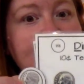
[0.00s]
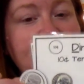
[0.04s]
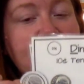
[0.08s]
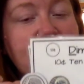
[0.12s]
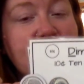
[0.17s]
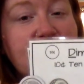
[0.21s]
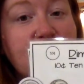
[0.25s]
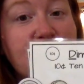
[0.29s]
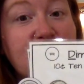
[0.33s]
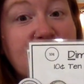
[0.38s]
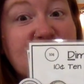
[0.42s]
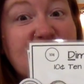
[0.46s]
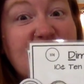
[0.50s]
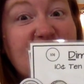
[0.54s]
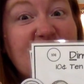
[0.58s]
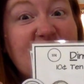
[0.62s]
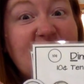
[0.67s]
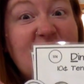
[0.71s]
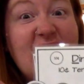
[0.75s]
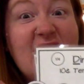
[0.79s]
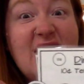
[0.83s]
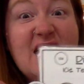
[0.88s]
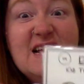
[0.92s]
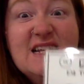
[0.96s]
Then we
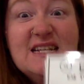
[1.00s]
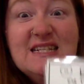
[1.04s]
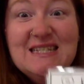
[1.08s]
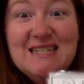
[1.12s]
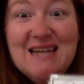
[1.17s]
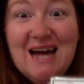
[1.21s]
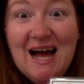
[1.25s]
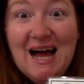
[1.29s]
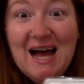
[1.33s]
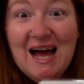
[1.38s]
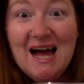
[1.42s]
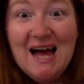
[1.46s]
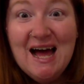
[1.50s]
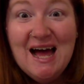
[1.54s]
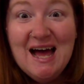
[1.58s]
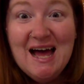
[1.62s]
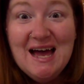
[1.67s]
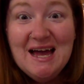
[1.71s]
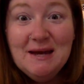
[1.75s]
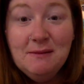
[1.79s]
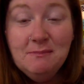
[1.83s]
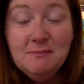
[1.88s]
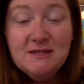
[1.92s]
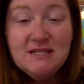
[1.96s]
say, dime,
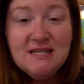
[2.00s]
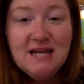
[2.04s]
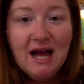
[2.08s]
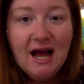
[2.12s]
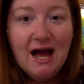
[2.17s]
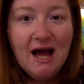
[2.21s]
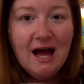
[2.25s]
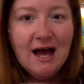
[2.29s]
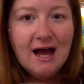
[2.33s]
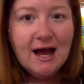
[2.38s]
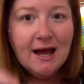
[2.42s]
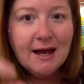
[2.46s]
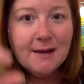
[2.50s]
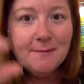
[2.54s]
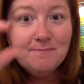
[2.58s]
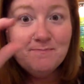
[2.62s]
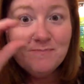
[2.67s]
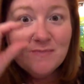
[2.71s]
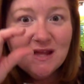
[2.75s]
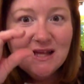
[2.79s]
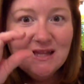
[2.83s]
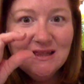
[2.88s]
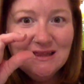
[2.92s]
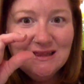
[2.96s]

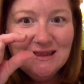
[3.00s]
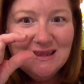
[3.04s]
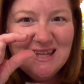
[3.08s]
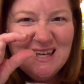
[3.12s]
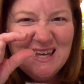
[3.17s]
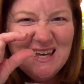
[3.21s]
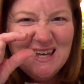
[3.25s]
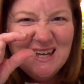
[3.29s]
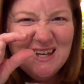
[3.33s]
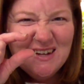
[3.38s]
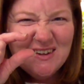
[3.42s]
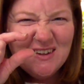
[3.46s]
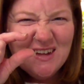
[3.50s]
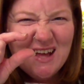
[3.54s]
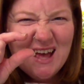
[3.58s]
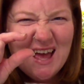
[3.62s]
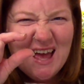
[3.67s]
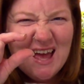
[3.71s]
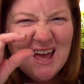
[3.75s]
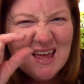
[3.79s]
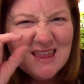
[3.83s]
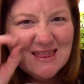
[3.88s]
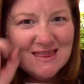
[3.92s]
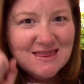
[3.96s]
dime, little
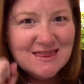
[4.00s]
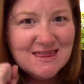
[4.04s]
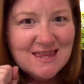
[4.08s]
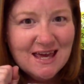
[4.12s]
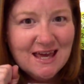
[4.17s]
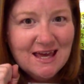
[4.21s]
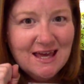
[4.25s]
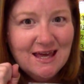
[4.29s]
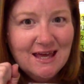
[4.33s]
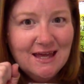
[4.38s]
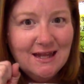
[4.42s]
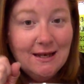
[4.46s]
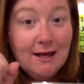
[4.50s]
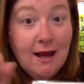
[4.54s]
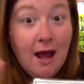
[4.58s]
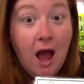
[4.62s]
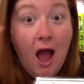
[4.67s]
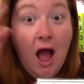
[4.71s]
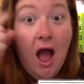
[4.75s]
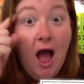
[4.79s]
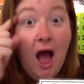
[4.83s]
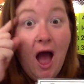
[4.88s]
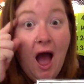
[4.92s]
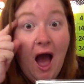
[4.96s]
and thin.
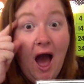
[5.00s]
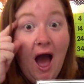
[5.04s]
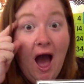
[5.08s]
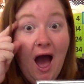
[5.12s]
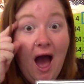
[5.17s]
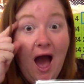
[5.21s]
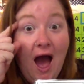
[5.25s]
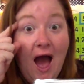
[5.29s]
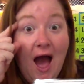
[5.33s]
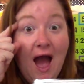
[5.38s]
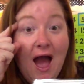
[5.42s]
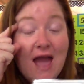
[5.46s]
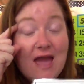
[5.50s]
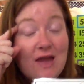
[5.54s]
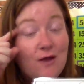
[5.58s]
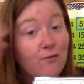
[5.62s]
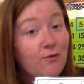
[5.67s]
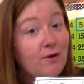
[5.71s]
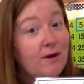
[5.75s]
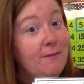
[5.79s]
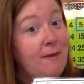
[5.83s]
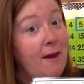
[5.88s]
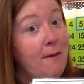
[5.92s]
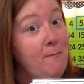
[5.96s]
I
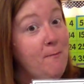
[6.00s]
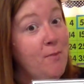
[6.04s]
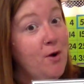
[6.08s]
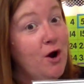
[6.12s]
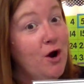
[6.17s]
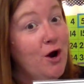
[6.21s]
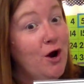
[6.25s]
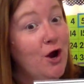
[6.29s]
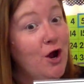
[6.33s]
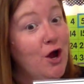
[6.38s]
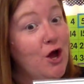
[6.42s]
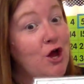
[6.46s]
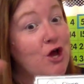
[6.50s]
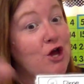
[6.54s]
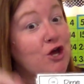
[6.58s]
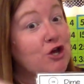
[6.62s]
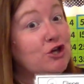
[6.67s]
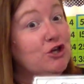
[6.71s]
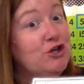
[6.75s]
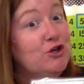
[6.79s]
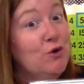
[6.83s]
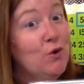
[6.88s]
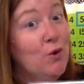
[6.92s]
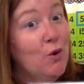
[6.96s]
remember
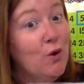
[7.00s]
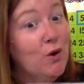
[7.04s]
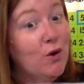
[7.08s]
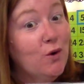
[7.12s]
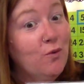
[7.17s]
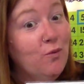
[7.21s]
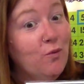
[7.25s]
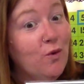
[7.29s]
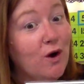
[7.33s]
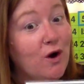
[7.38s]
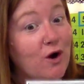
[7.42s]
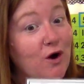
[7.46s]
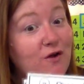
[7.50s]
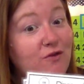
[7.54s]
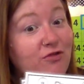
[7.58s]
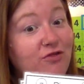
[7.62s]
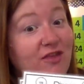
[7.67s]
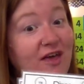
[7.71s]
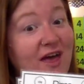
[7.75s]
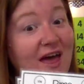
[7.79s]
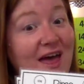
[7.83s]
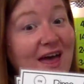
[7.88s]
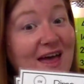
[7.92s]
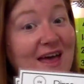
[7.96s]
you're worth
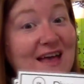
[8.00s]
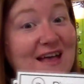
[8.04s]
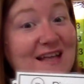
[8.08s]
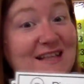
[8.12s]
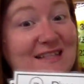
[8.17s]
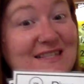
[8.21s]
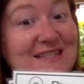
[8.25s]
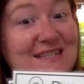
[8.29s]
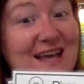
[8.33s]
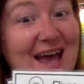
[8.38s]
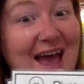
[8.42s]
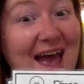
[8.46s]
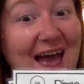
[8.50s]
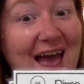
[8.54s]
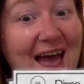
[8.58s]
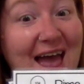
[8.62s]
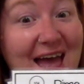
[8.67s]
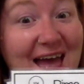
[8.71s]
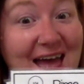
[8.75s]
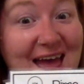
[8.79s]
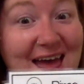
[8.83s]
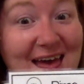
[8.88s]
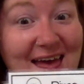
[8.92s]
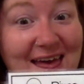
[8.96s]

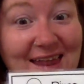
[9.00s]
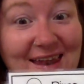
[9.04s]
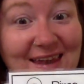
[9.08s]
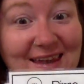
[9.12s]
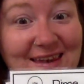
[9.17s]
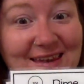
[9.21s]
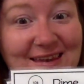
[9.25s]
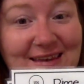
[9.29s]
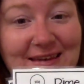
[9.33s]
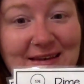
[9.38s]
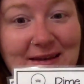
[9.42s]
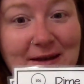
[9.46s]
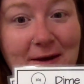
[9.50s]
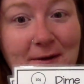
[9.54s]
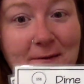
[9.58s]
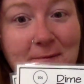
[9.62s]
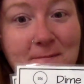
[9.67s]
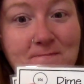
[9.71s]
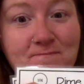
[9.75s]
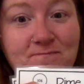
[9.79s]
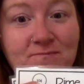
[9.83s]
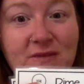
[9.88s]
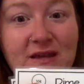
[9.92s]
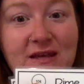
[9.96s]

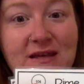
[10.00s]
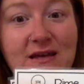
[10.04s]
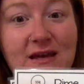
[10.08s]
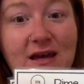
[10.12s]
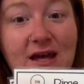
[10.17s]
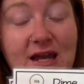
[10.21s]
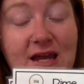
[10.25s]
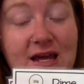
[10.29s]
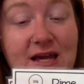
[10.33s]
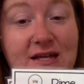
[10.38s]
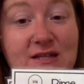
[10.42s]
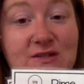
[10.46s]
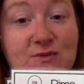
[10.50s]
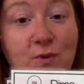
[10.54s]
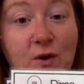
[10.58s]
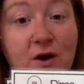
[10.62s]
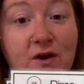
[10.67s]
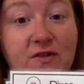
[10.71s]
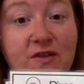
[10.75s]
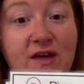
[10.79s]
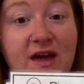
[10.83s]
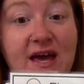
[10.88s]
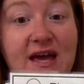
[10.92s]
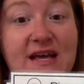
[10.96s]
10. It is
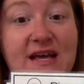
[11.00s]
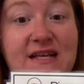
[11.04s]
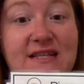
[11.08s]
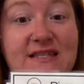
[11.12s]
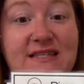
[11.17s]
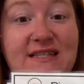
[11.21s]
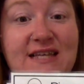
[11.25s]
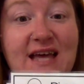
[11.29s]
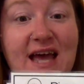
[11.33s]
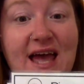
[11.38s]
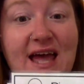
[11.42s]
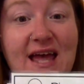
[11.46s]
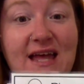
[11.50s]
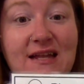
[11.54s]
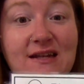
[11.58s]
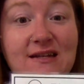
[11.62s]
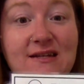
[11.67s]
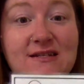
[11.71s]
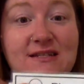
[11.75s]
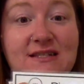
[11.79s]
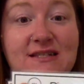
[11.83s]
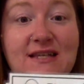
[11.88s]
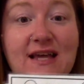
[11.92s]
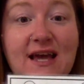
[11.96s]
worth
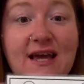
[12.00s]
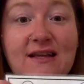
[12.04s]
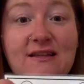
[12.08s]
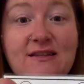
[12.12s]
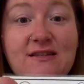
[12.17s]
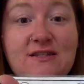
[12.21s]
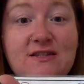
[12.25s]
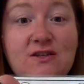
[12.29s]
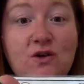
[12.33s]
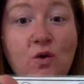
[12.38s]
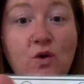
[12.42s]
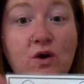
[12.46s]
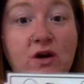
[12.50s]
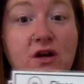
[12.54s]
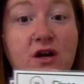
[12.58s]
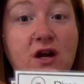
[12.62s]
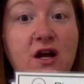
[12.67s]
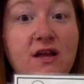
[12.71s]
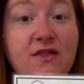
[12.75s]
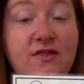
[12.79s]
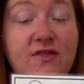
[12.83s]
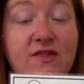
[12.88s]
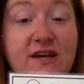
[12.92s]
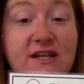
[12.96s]
10 cents,
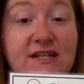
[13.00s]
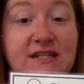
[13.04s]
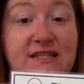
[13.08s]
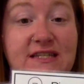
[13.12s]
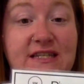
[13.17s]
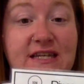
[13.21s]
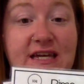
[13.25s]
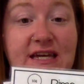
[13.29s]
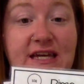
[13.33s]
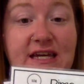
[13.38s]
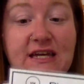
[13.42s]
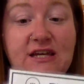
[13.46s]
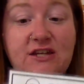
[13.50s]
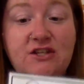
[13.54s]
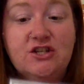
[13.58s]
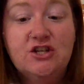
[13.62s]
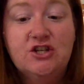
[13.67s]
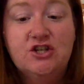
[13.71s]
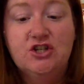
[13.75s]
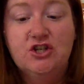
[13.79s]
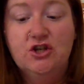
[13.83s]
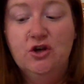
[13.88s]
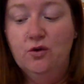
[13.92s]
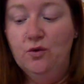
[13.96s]
or the D
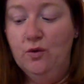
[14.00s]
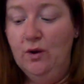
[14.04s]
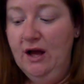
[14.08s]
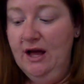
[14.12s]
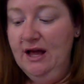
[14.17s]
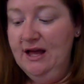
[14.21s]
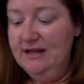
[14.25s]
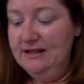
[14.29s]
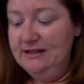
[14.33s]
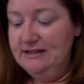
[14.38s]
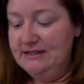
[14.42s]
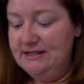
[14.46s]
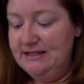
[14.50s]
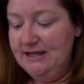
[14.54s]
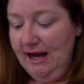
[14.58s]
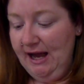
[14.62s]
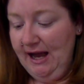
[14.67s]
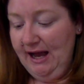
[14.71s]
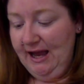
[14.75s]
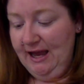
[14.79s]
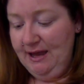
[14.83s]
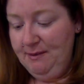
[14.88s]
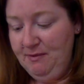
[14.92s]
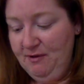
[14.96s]
to show
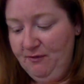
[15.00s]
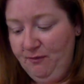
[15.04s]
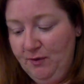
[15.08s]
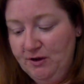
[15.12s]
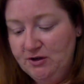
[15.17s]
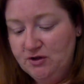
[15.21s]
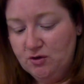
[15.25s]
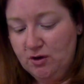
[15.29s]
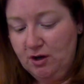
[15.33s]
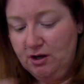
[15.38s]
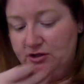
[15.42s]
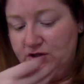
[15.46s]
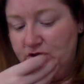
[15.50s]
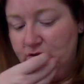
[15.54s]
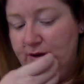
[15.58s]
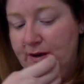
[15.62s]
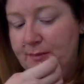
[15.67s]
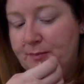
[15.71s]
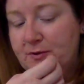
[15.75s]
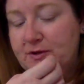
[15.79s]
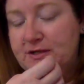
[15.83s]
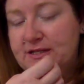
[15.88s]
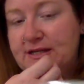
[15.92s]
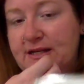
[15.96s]
dime if we draw to
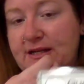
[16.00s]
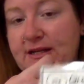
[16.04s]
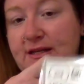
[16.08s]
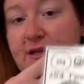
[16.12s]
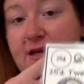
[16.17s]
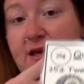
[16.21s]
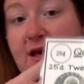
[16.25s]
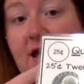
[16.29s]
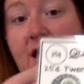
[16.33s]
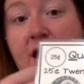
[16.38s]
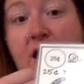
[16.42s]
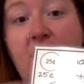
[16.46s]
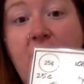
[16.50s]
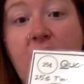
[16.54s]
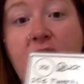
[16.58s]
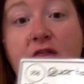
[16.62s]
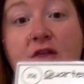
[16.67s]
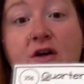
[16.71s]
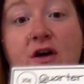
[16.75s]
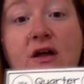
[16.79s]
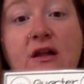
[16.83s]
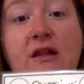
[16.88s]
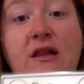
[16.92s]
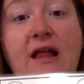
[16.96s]
represent.
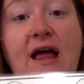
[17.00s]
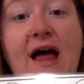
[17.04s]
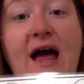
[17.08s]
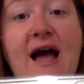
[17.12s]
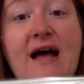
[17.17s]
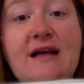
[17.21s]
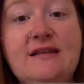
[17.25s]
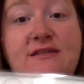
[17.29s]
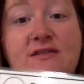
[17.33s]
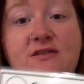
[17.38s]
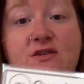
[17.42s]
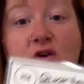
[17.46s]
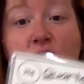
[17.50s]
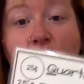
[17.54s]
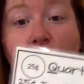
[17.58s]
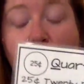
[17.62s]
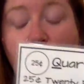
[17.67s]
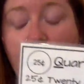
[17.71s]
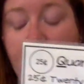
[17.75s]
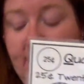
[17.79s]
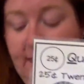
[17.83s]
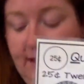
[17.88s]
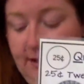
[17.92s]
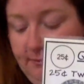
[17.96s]
The last
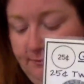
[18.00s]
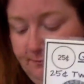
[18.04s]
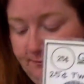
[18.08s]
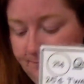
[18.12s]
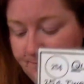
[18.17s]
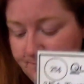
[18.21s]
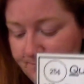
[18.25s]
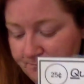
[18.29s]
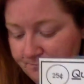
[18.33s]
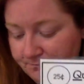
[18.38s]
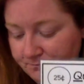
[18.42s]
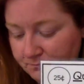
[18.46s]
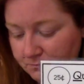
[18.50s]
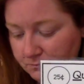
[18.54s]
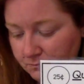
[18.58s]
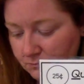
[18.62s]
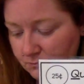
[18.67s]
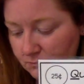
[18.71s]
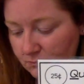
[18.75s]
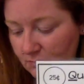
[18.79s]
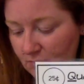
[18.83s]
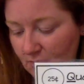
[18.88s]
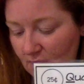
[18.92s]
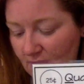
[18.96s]
coin
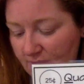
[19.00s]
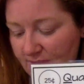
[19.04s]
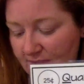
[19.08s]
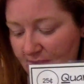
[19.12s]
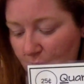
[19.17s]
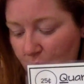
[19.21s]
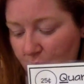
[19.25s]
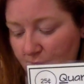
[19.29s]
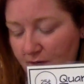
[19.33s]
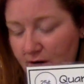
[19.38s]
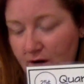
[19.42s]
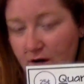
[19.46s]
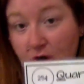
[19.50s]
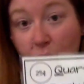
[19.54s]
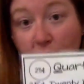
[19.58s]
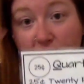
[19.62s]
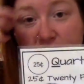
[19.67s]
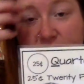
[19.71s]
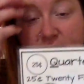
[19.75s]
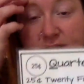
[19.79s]
that we're going